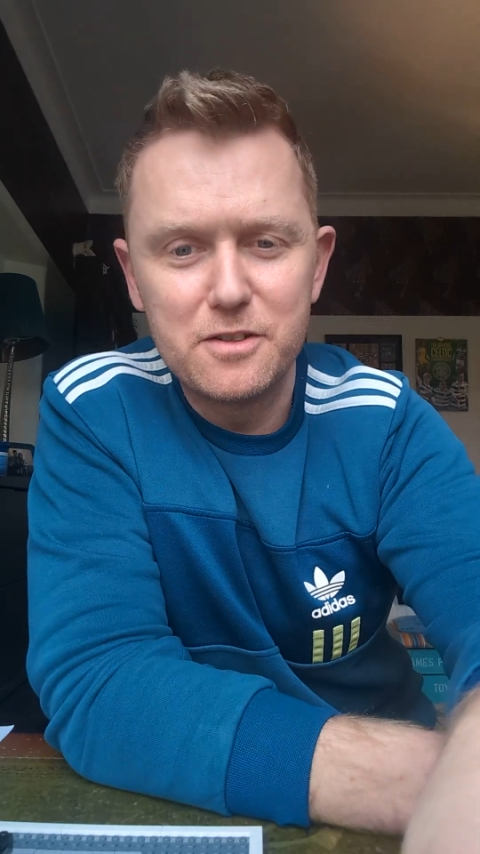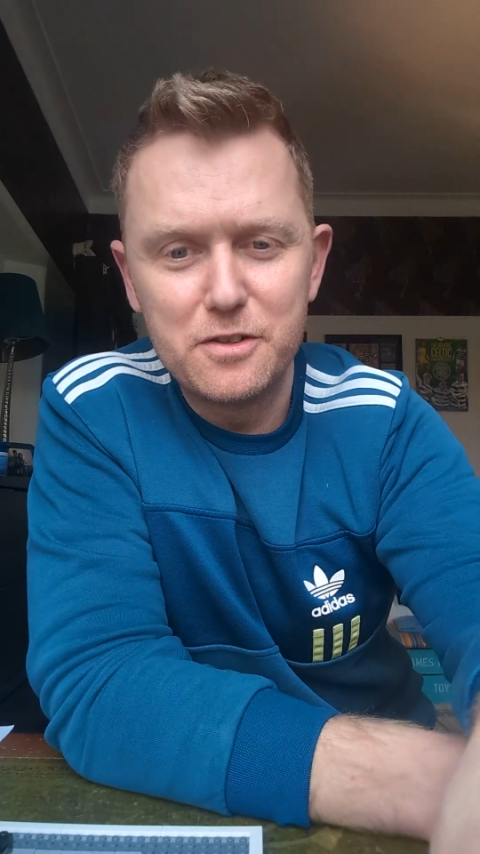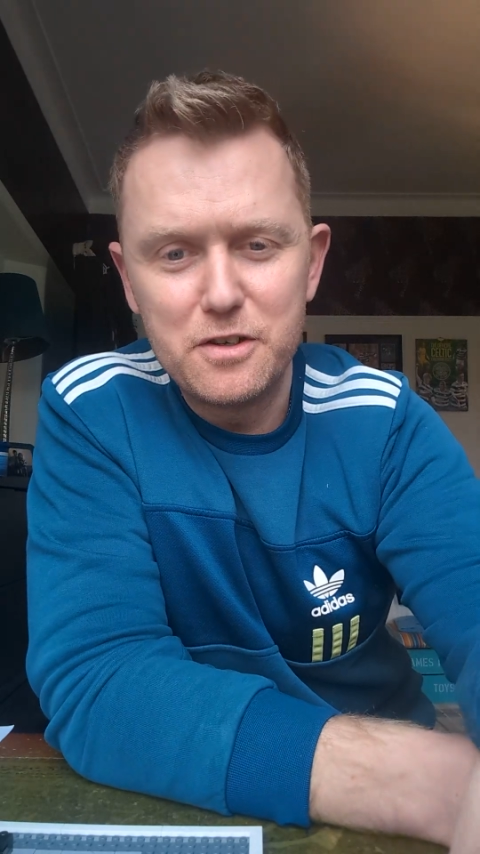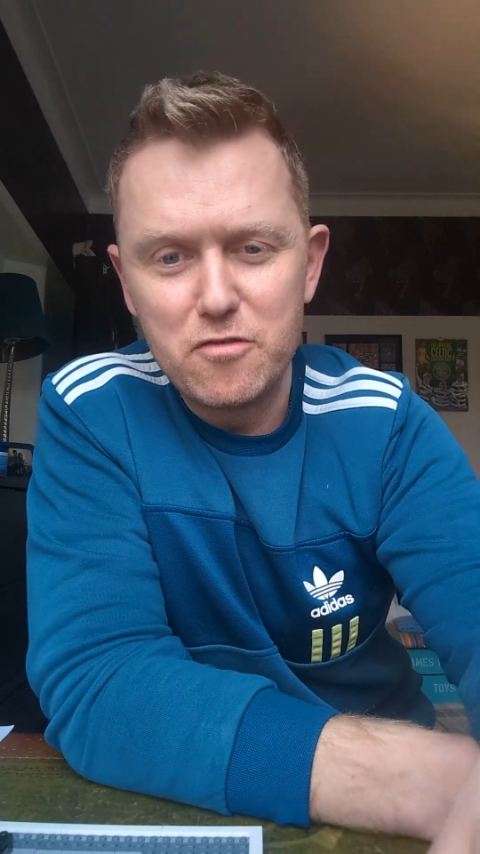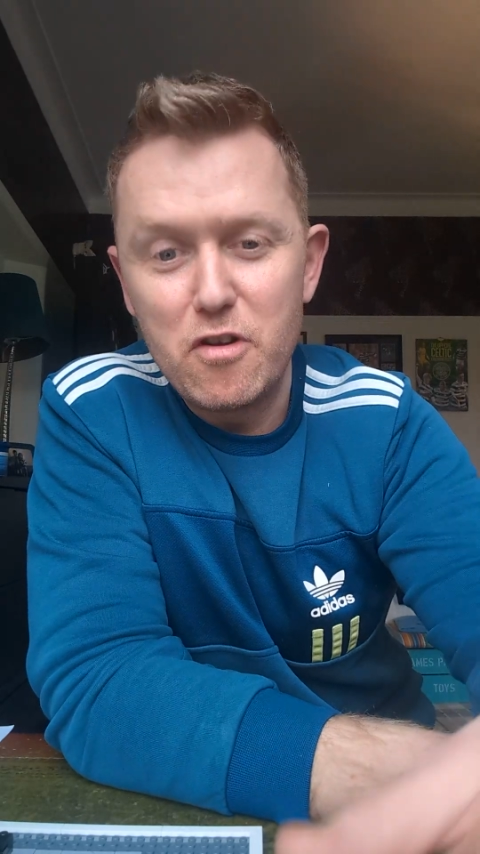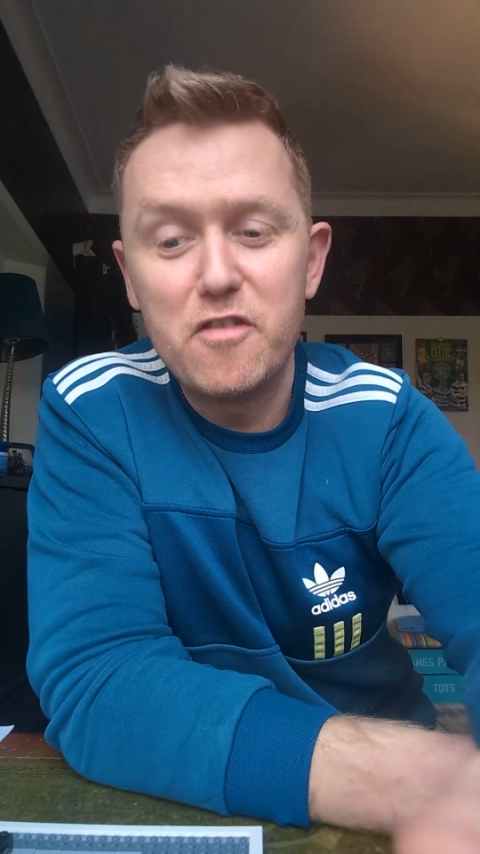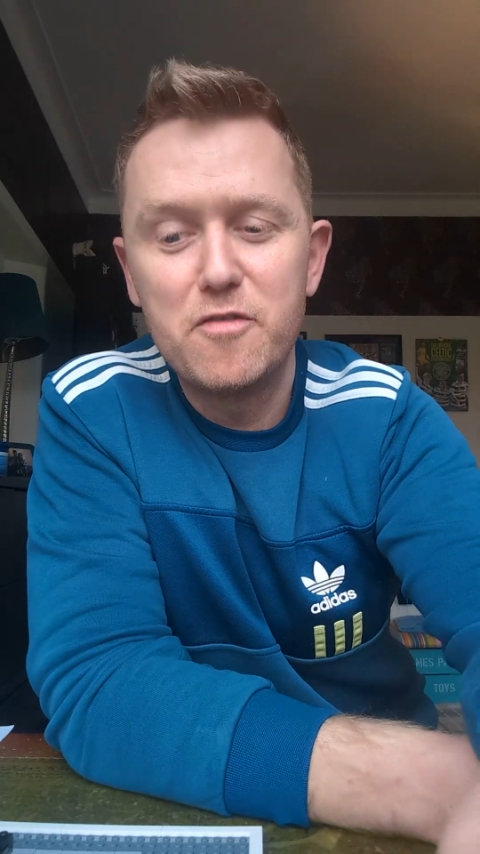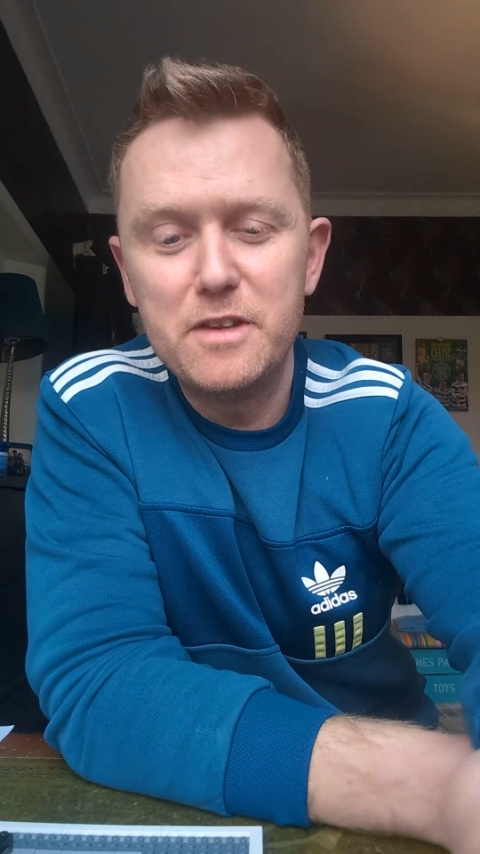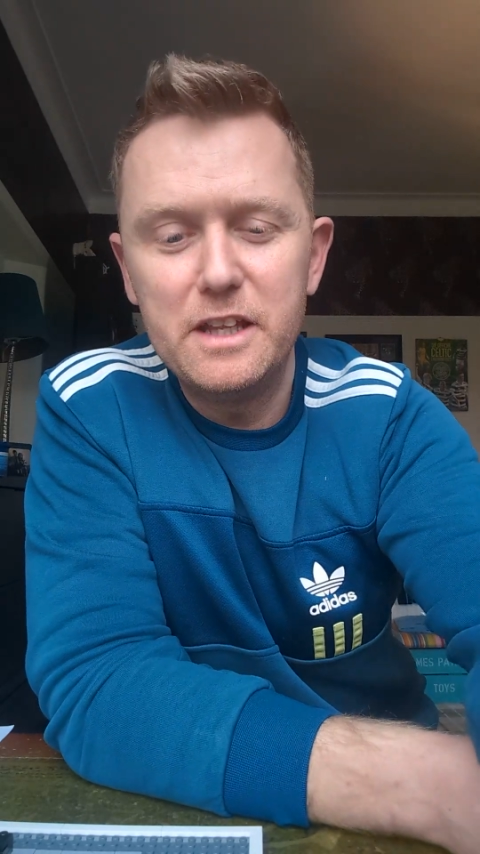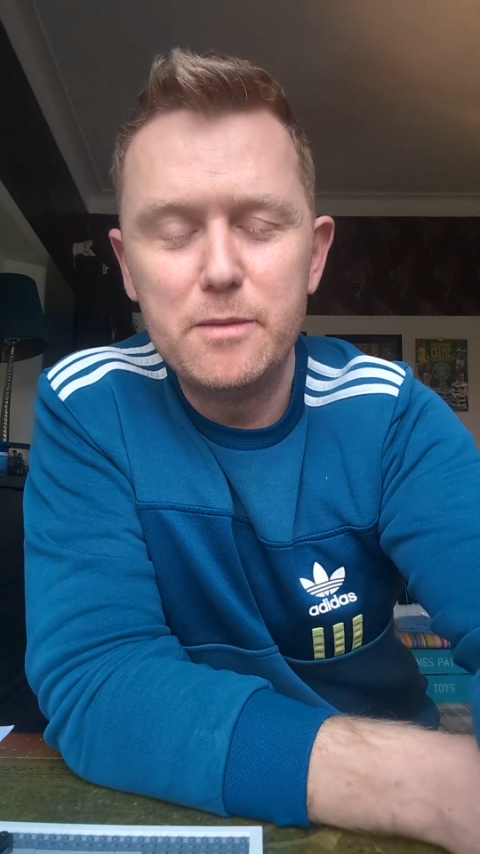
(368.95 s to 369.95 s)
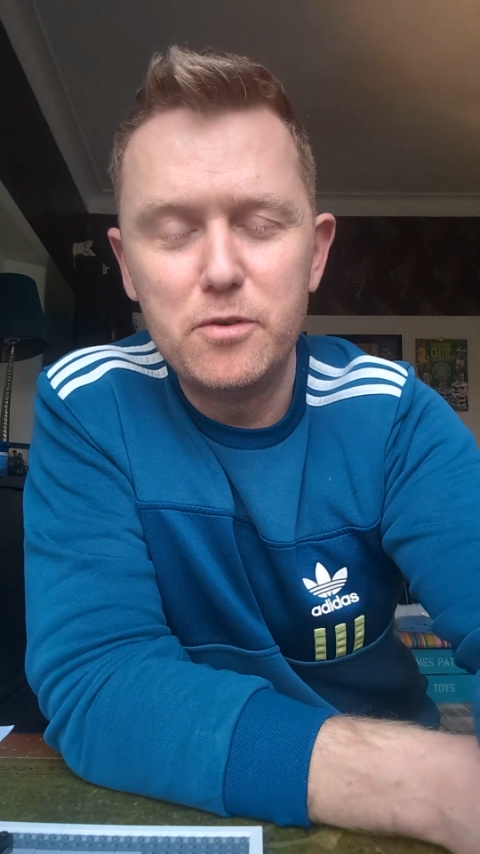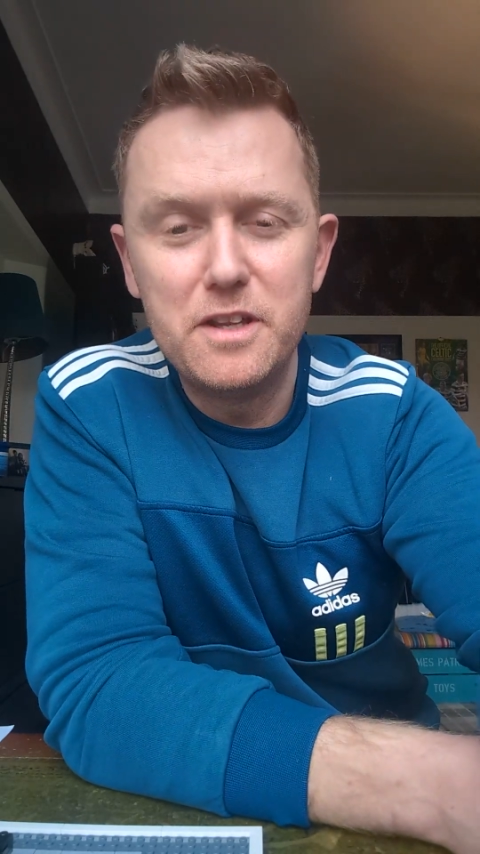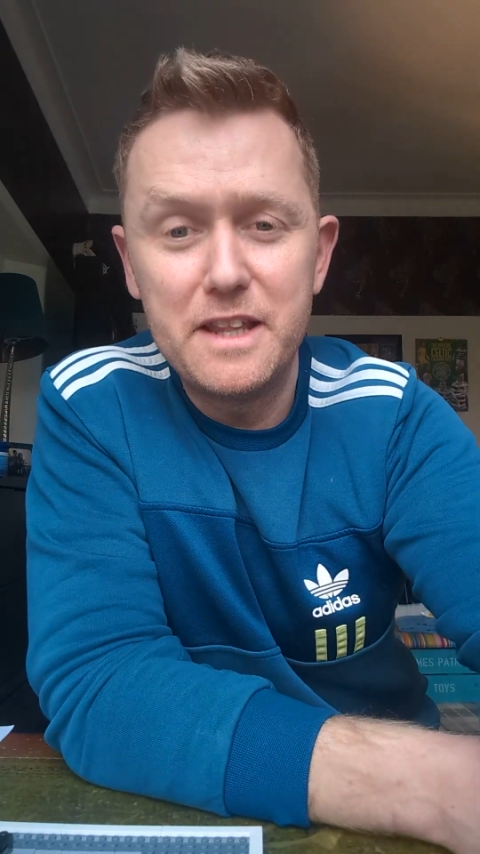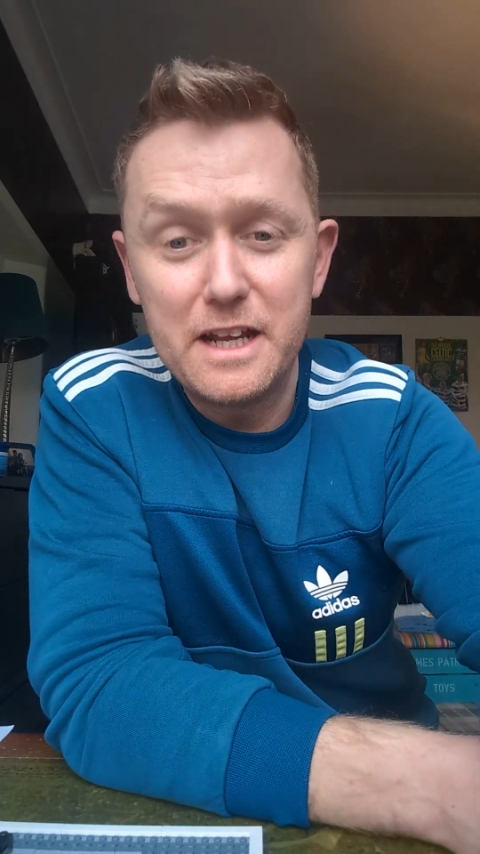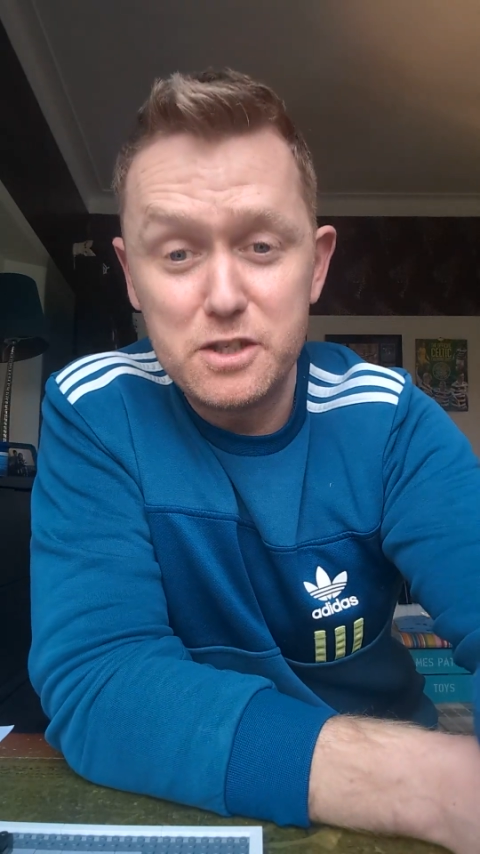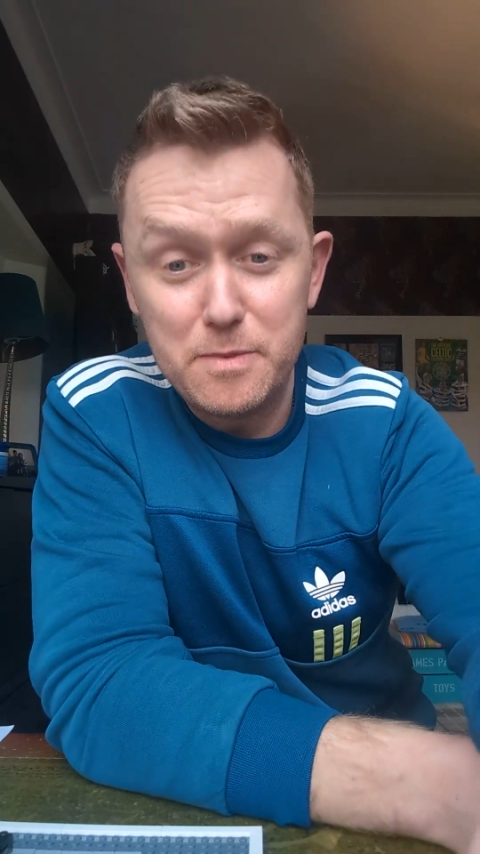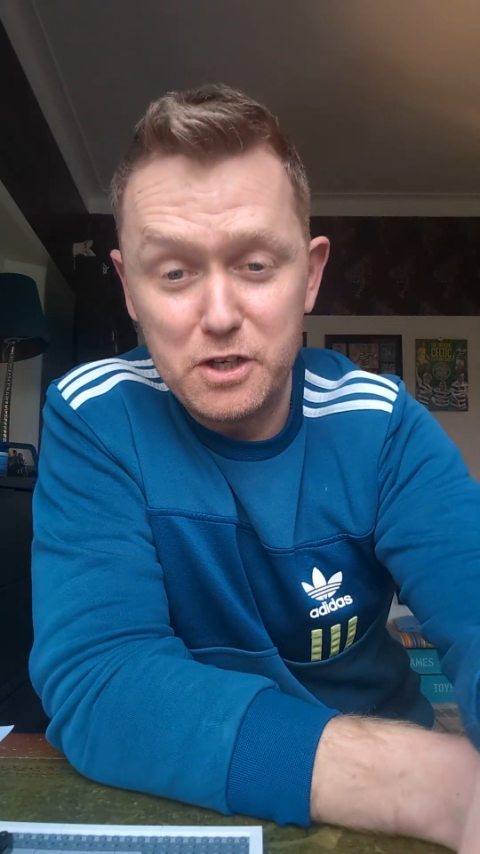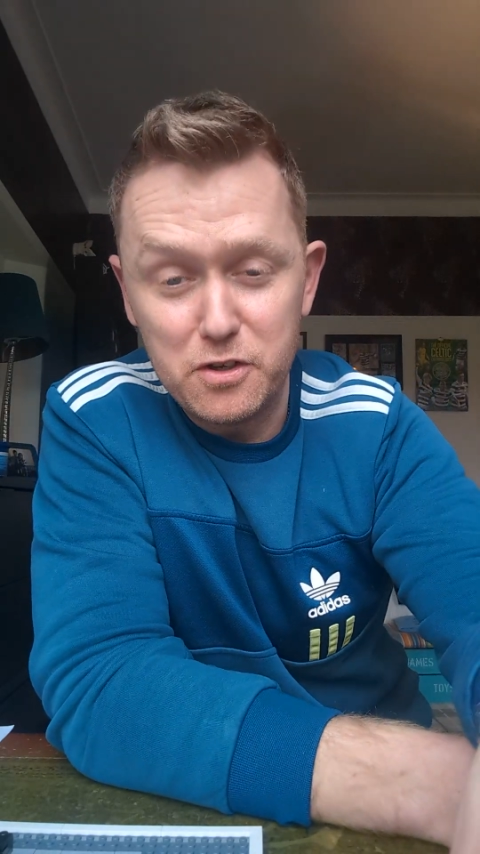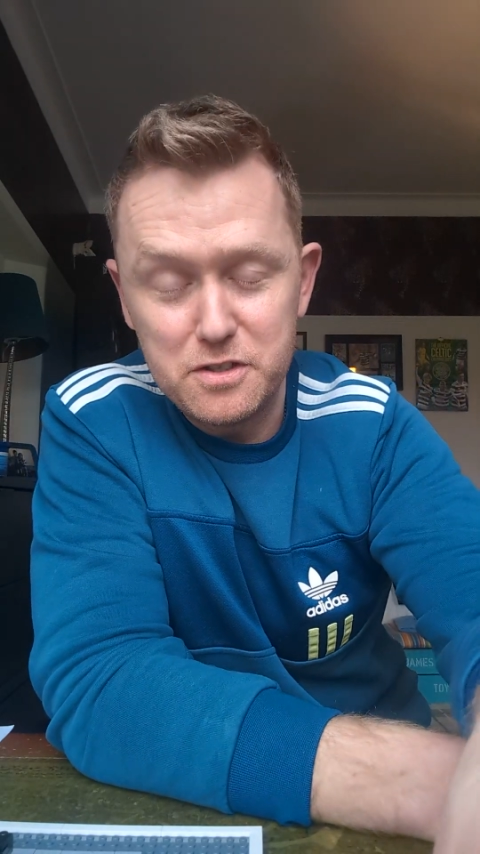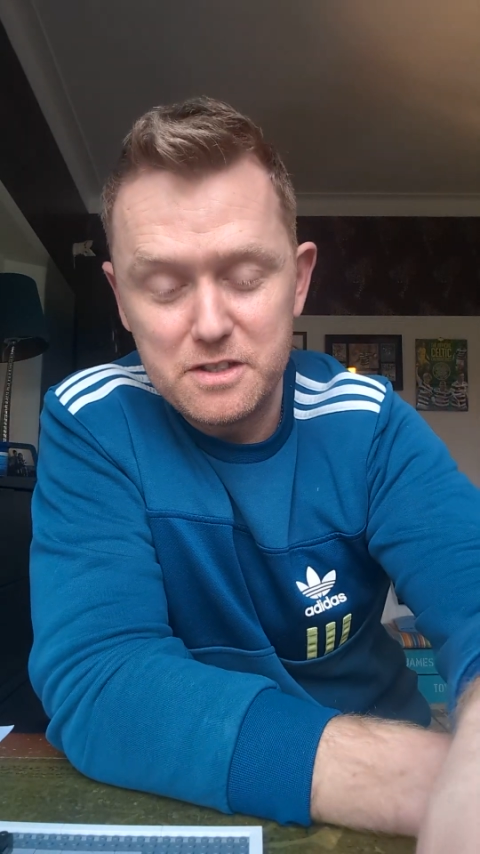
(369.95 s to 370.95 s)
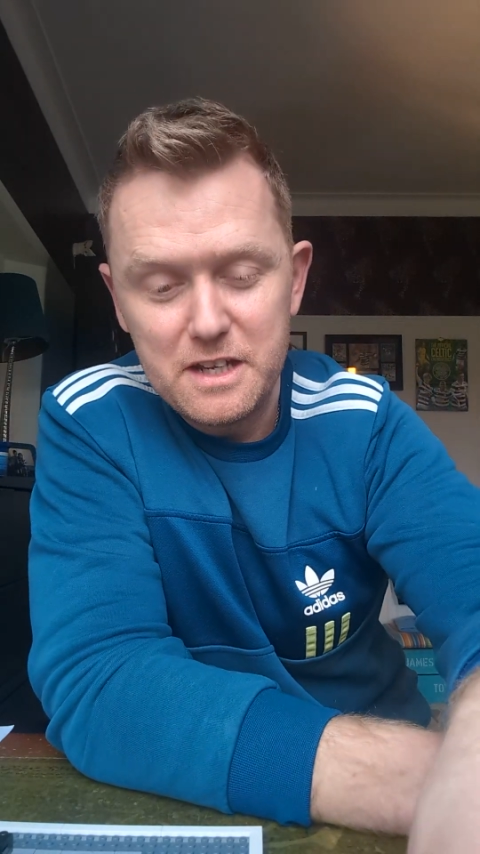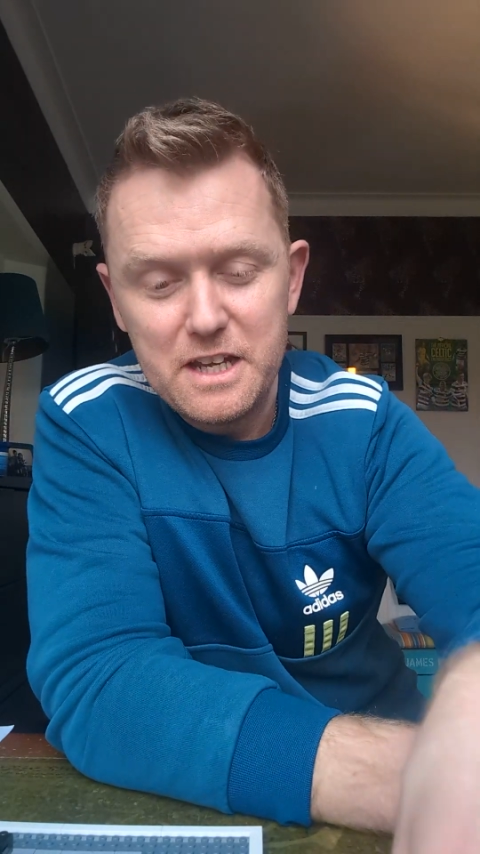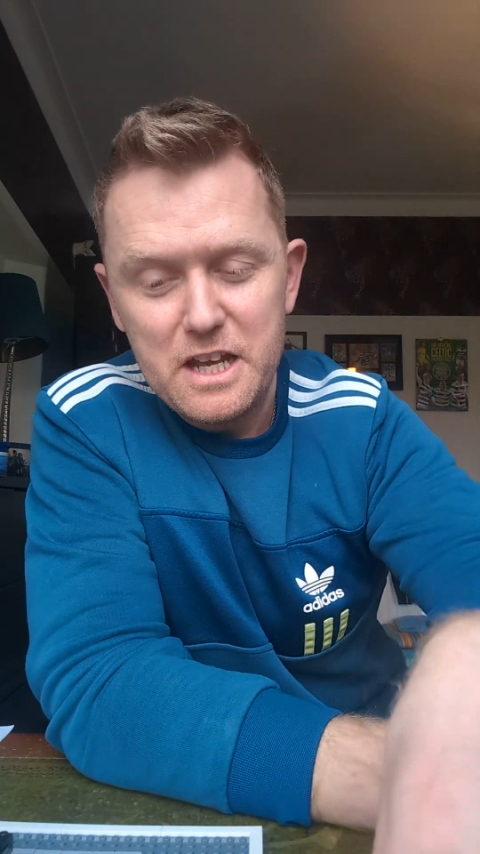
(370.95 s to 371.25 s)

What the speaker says: or your rough daily protein targets, because